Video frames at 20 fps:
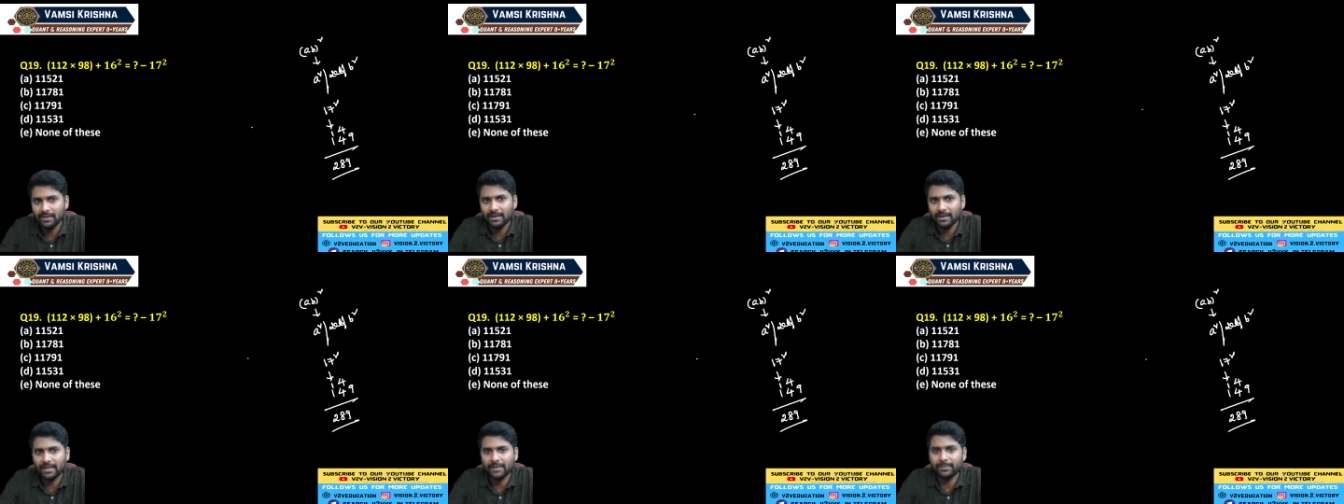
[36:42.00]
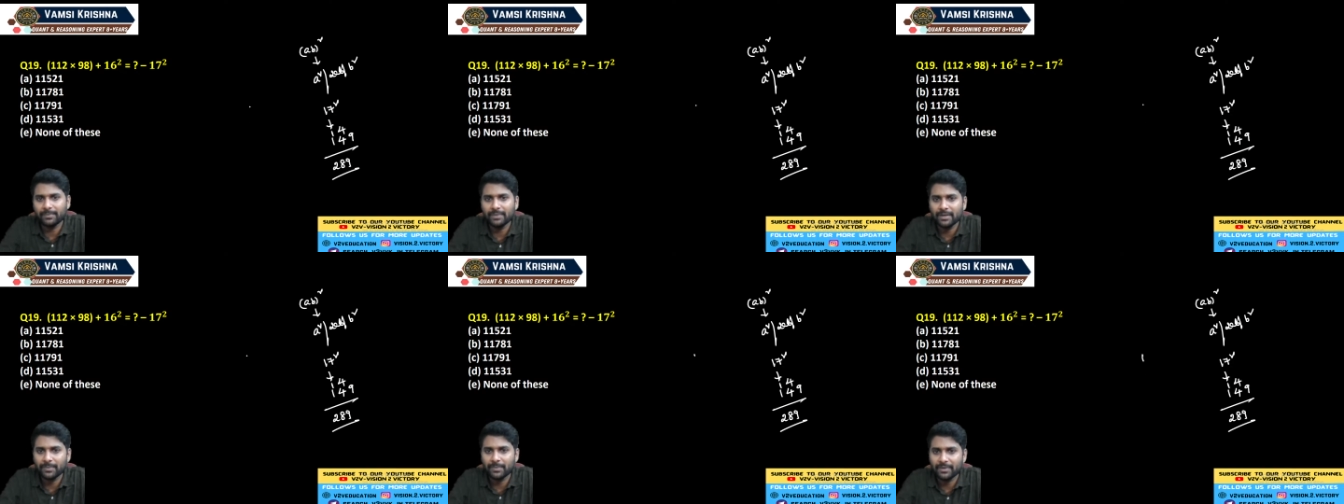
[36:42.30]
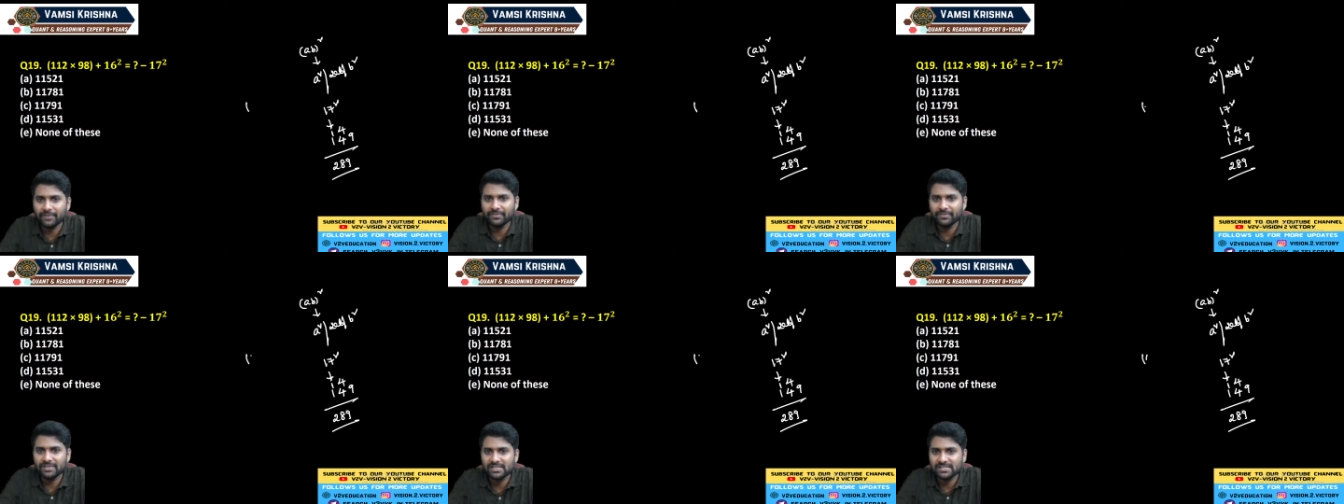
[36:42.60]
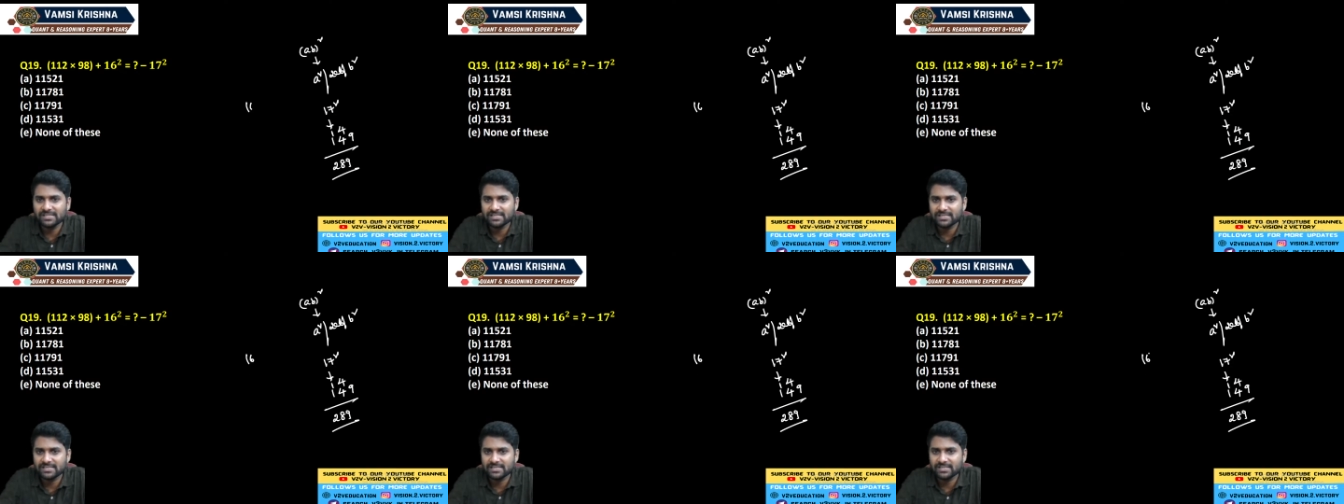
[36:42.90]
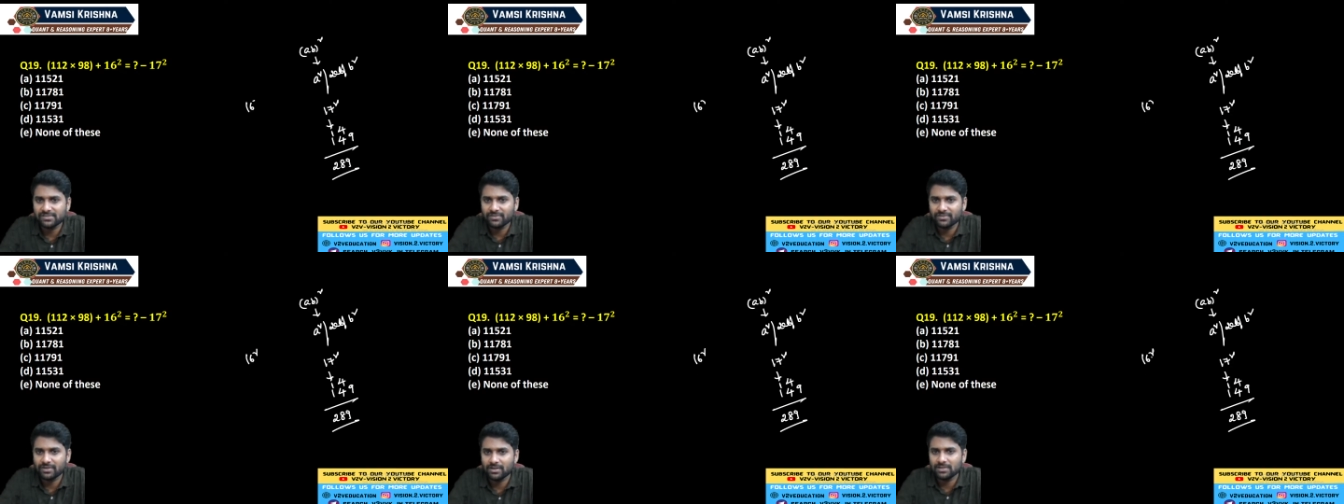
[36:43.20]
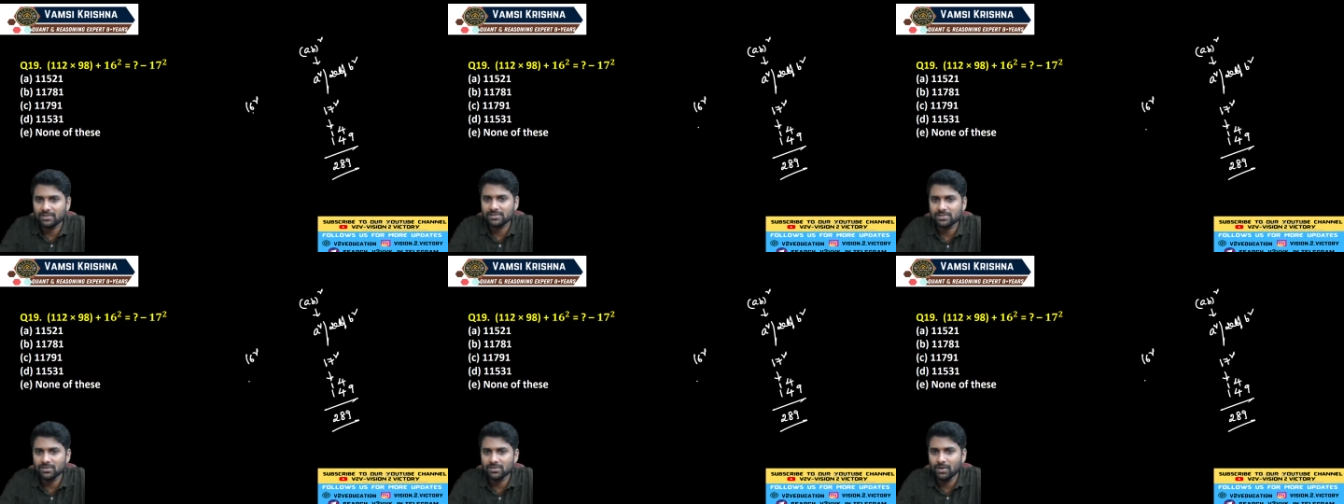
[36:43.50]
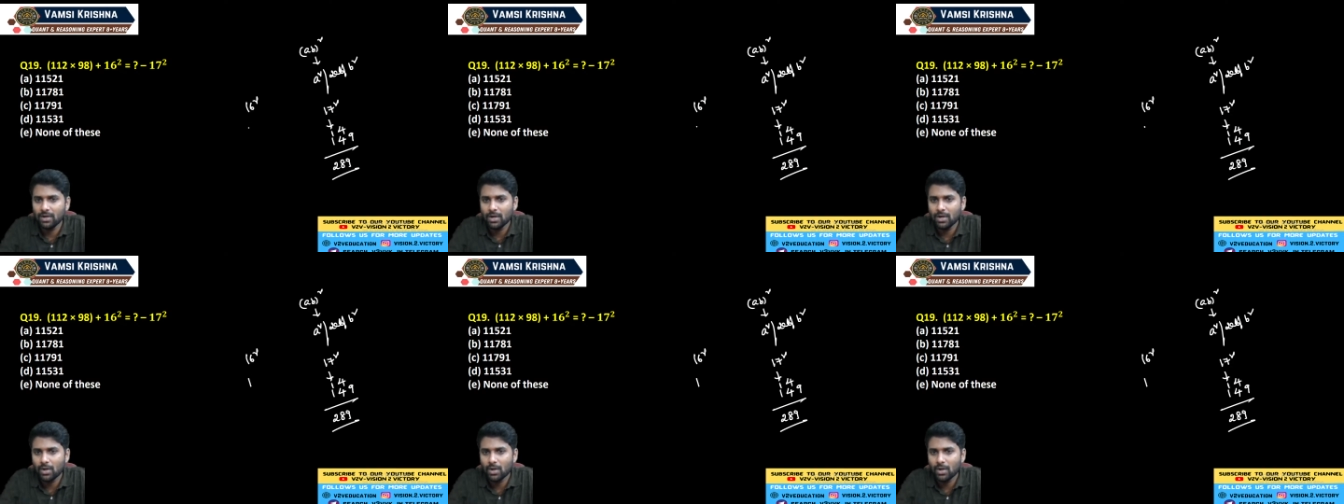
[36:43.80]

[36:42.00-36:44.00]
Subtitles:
Let me repeat with the 16 square also.